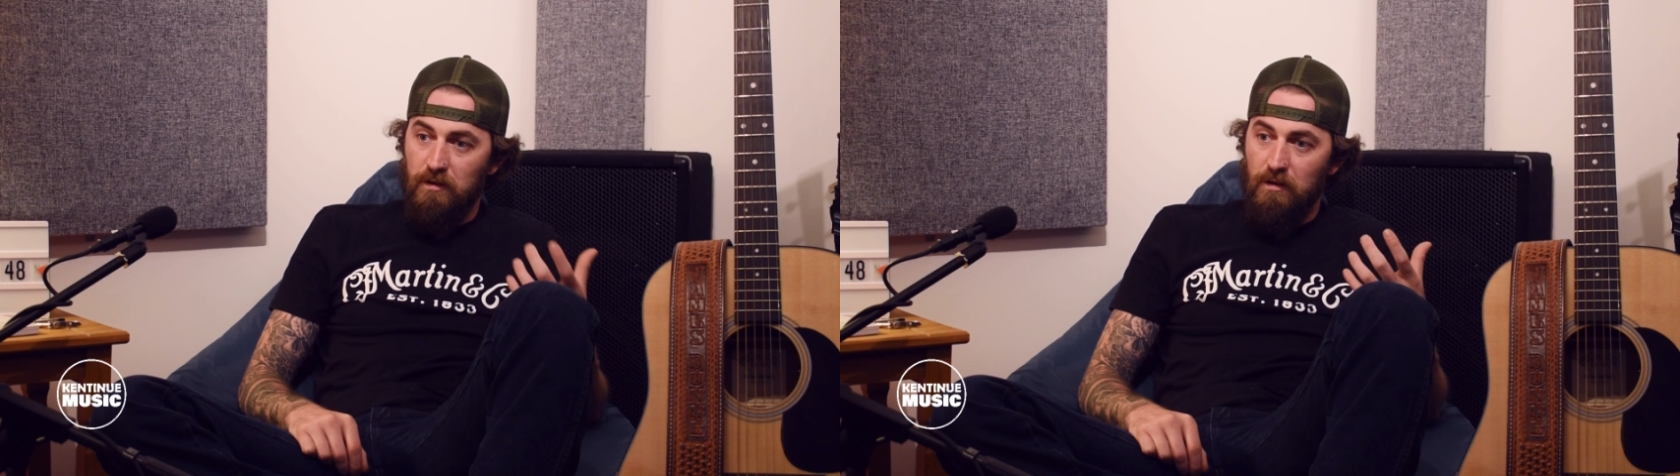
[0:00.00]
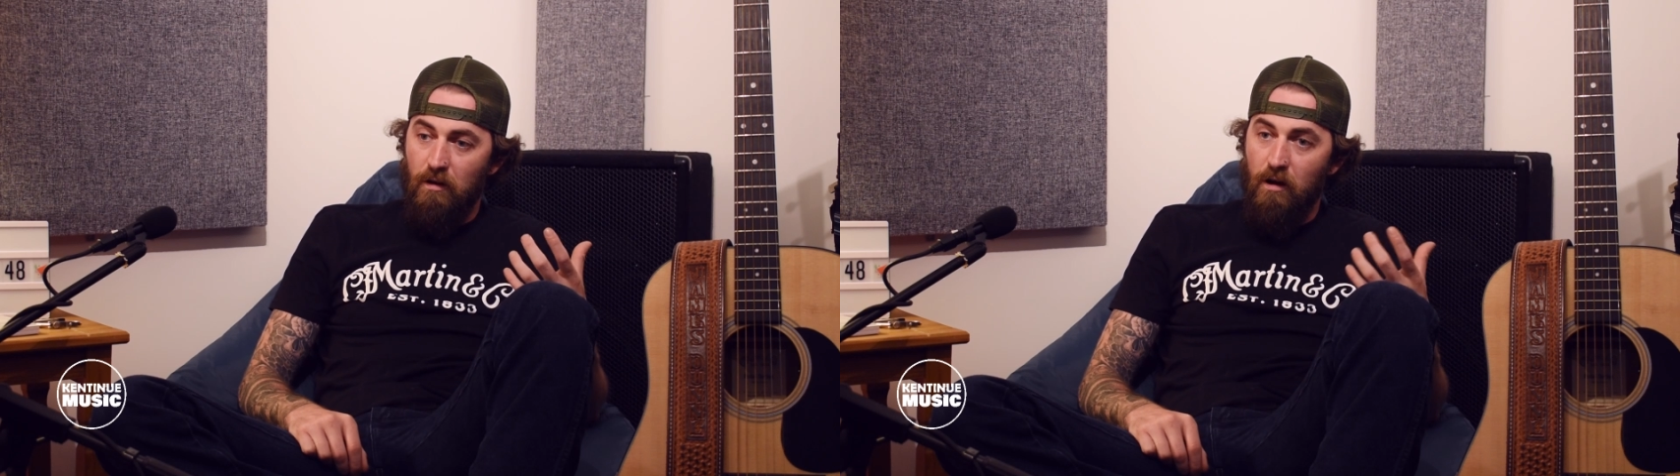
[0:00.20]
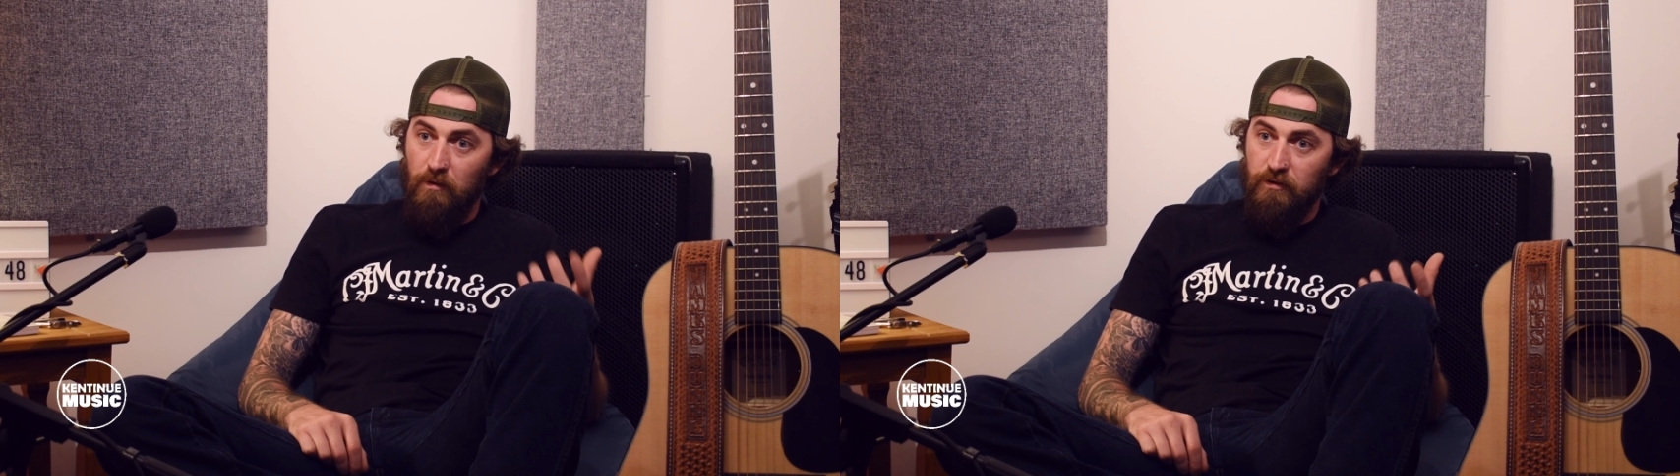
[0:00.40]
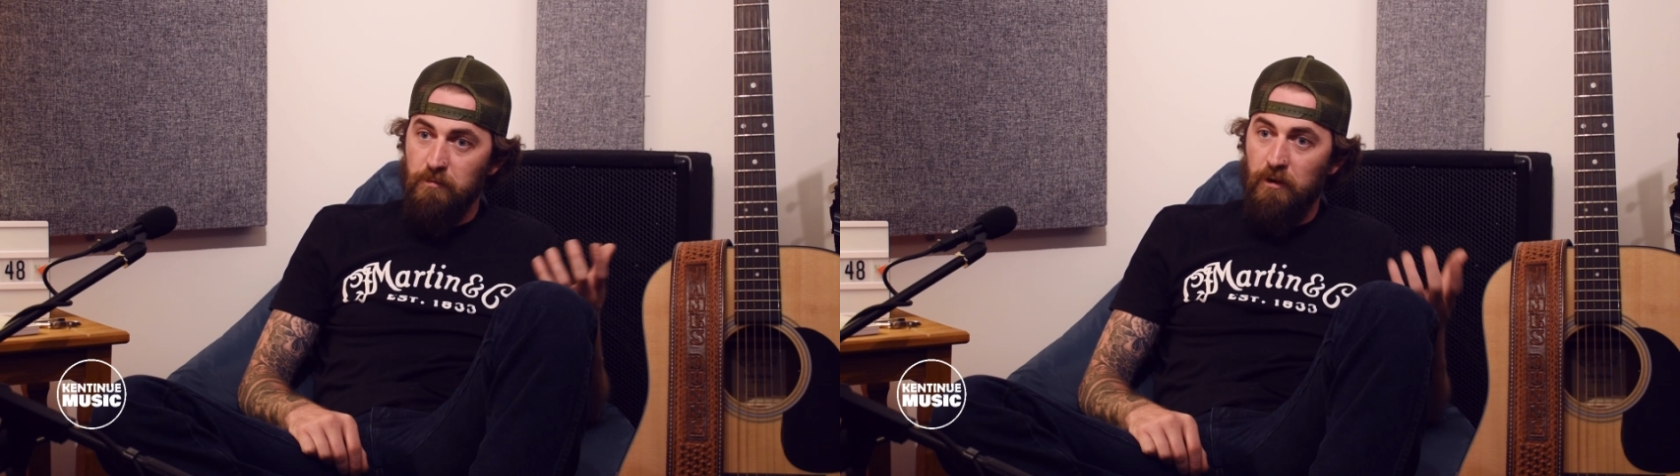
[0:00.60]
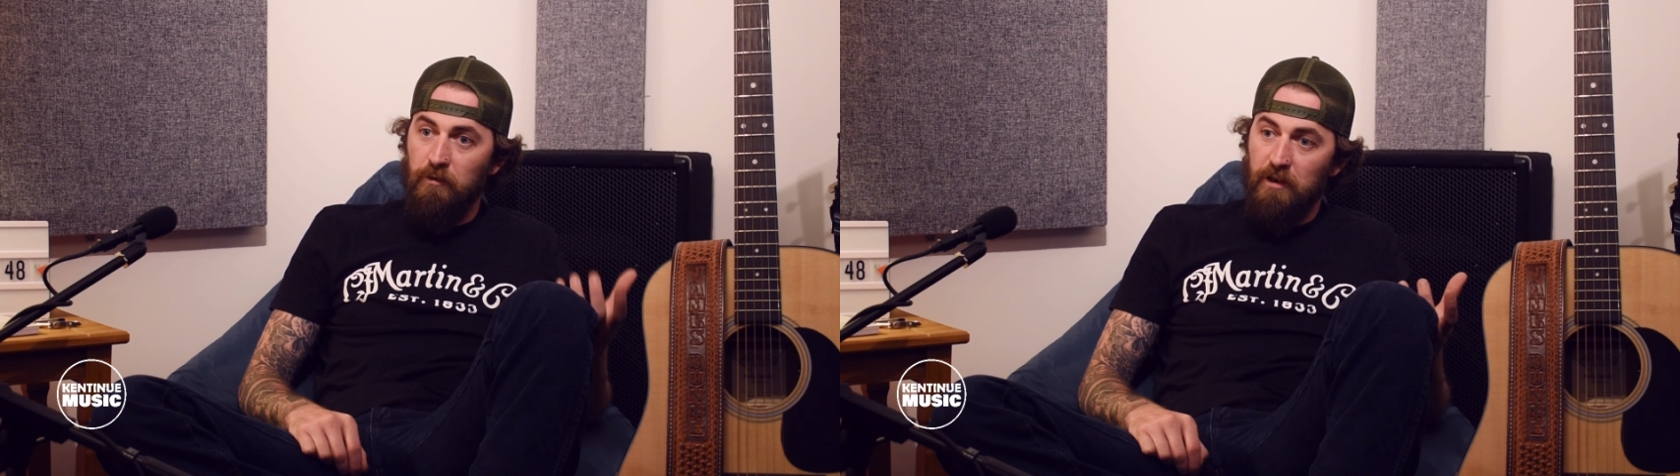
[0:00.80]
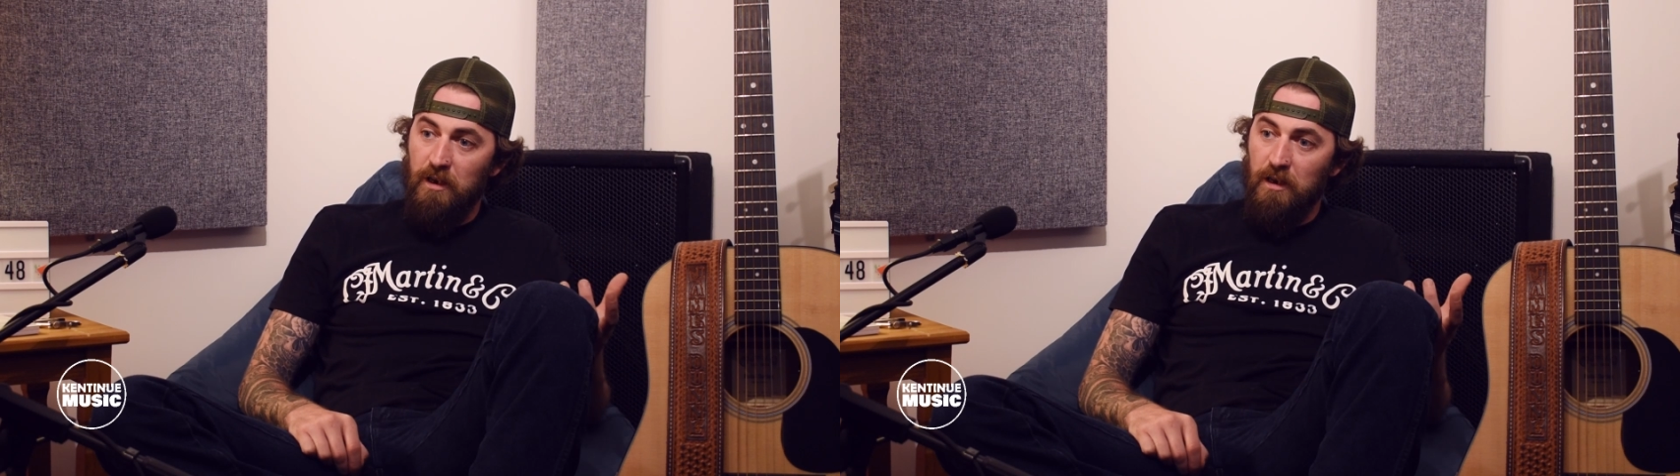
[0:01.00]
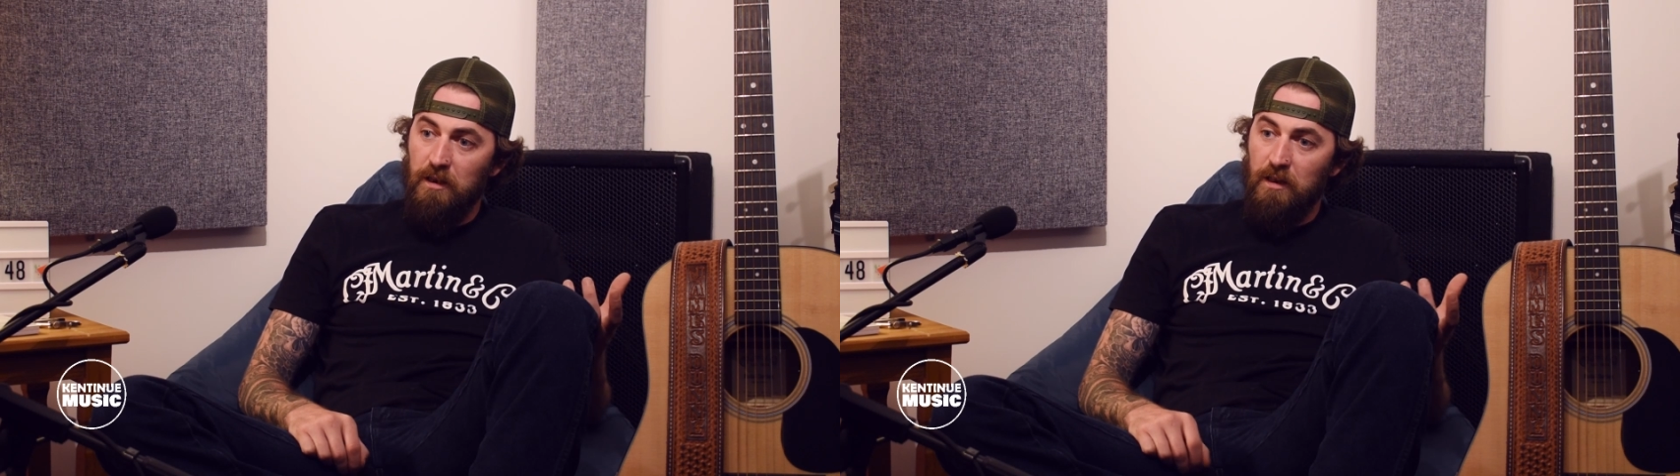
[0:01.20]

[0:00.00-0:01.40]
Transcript: Irish music,